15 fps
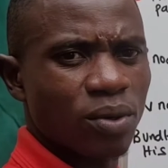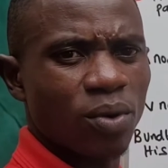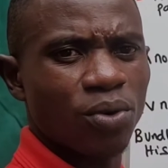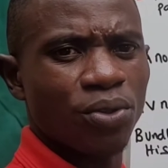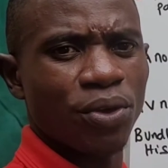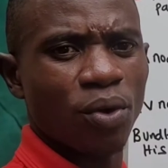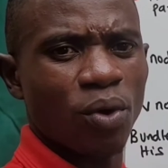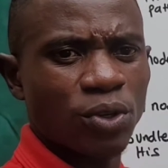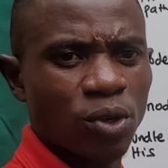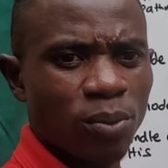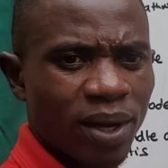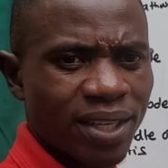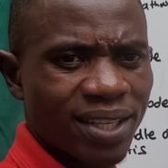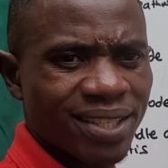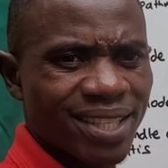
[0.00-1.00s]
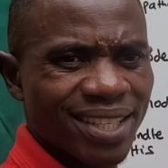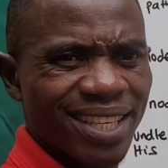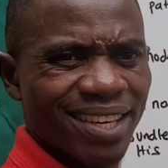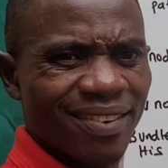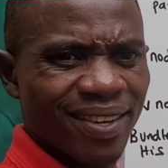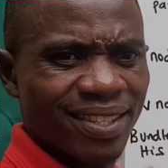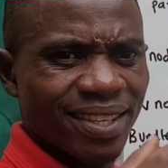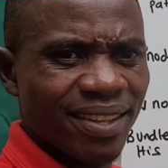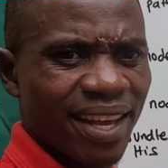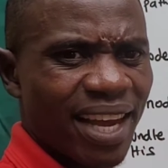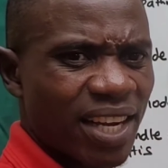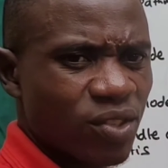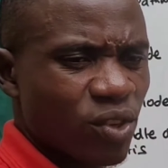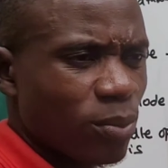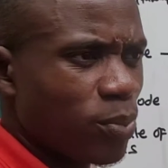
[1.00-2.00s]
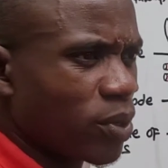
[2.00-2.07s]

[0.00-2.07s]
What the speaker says: call the automaticity, generating the action